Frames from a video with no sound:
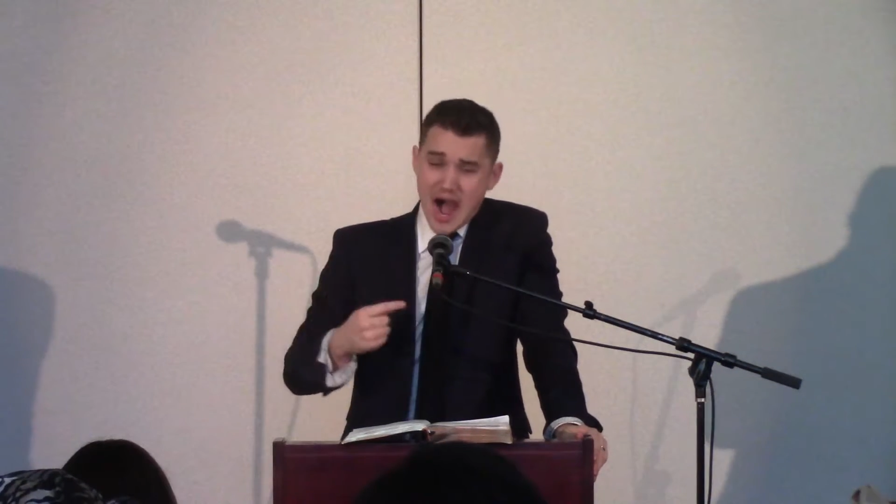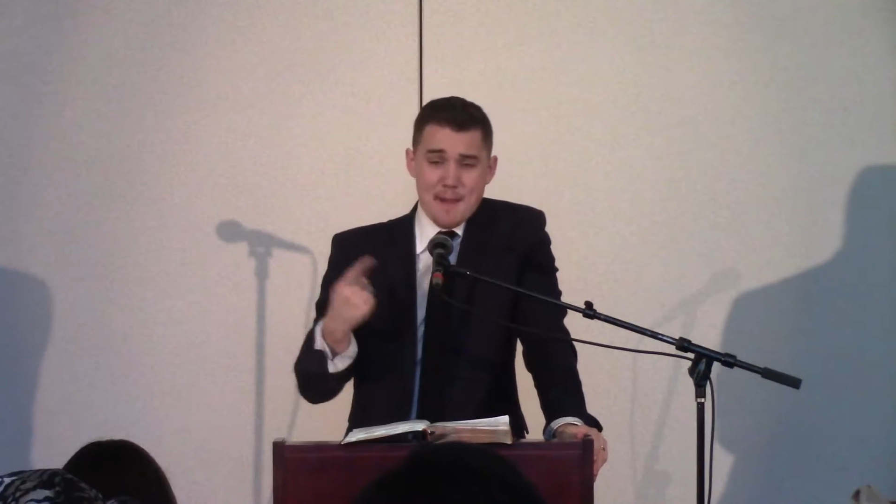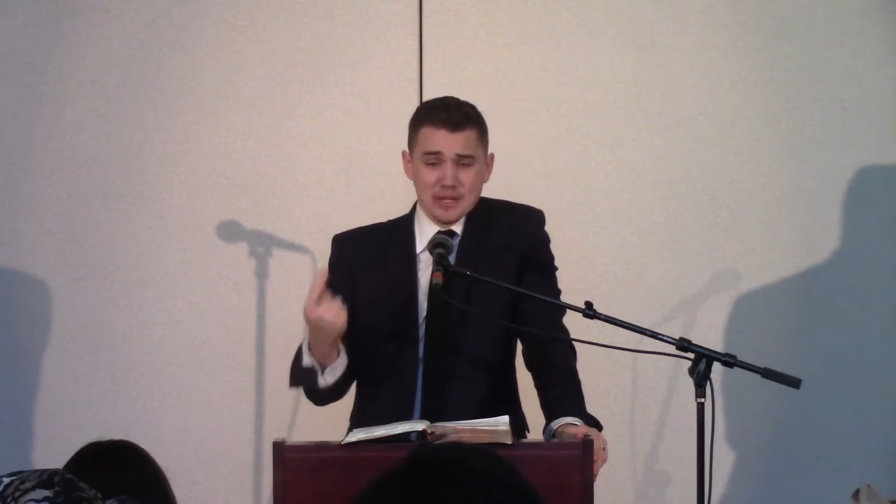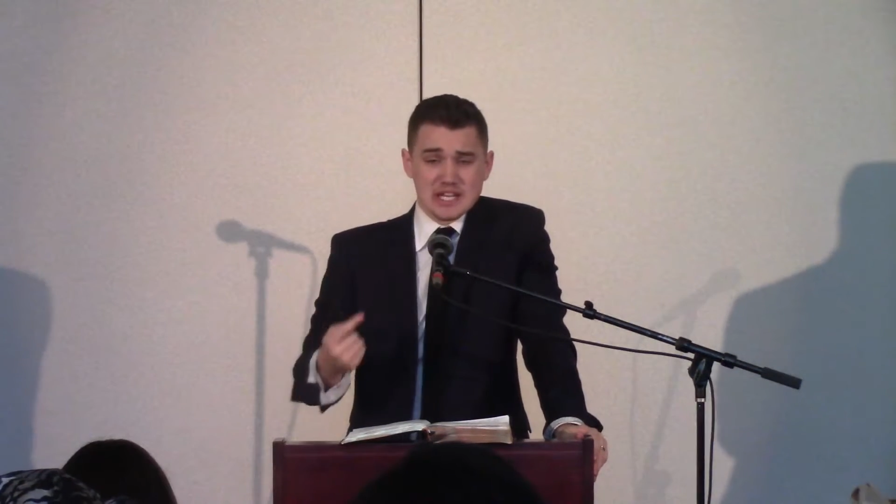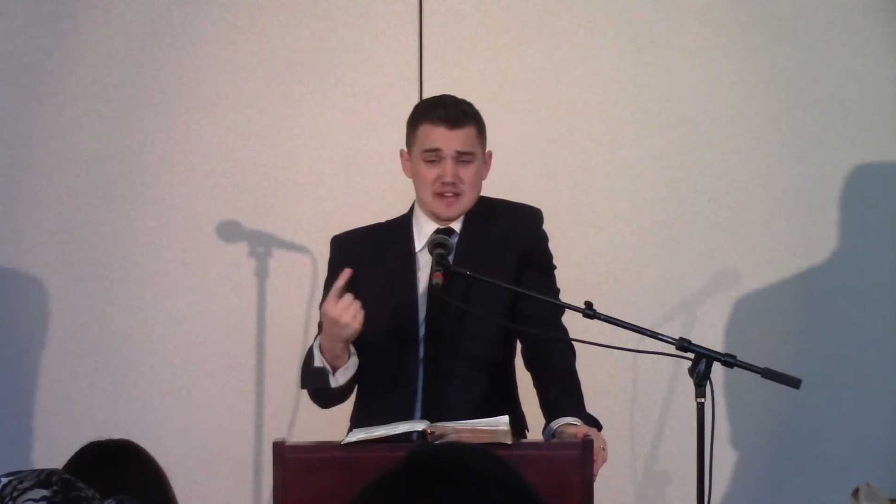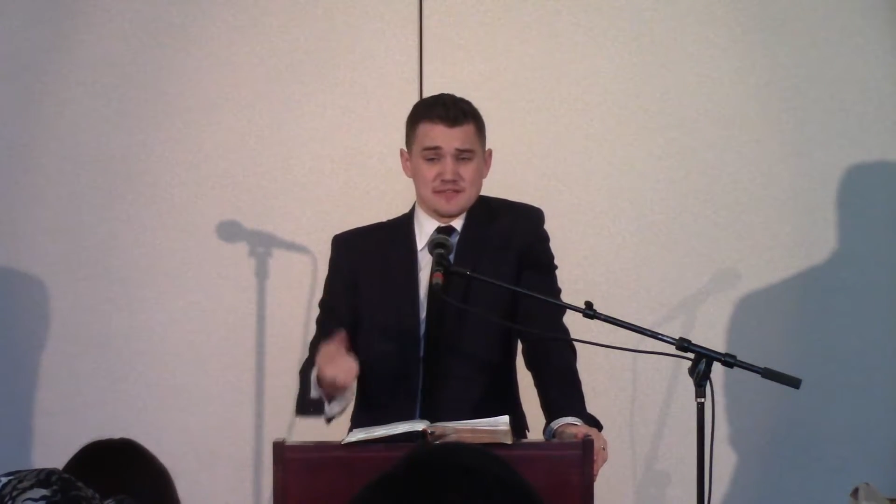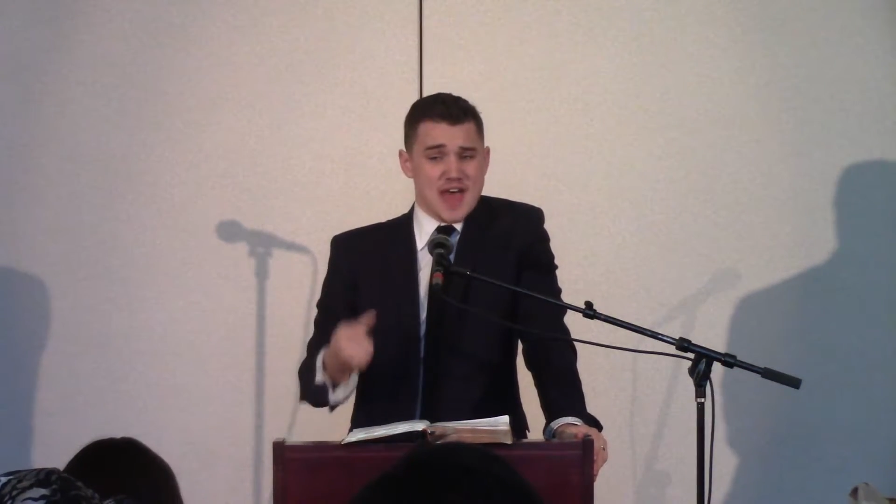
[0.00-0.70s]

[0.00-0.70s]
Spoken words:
I believe